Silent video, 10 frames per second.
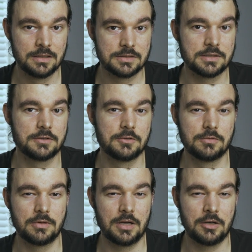
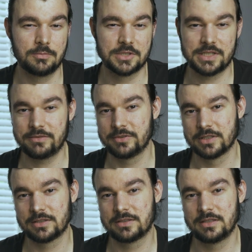So, how much
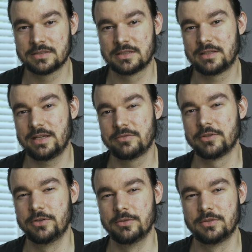effort does it take for
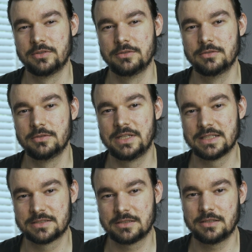you to
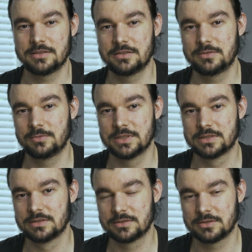get started
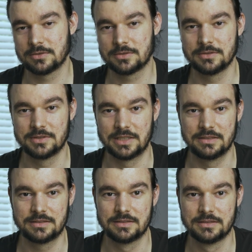with stock
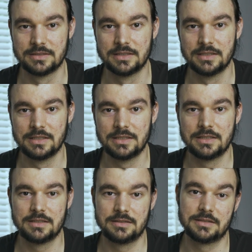content?
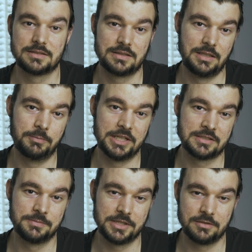This depends
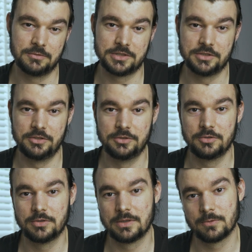a bit on what you
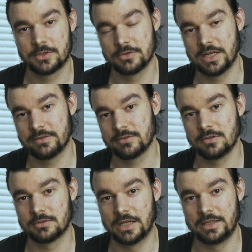do and what you have
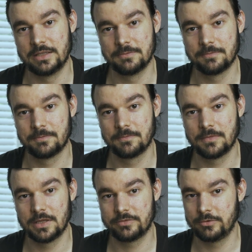already.
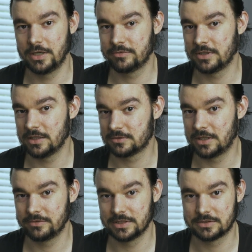If you have a hard
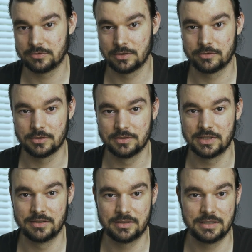drive that's full of
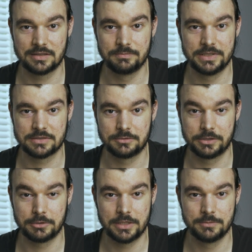content that meets the
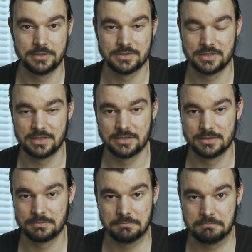requirements, then
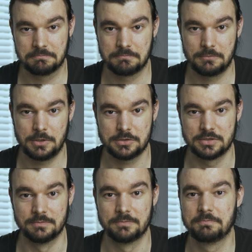
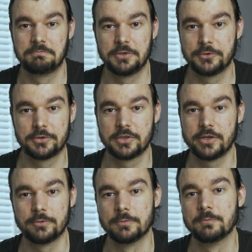awesome, you're good to go.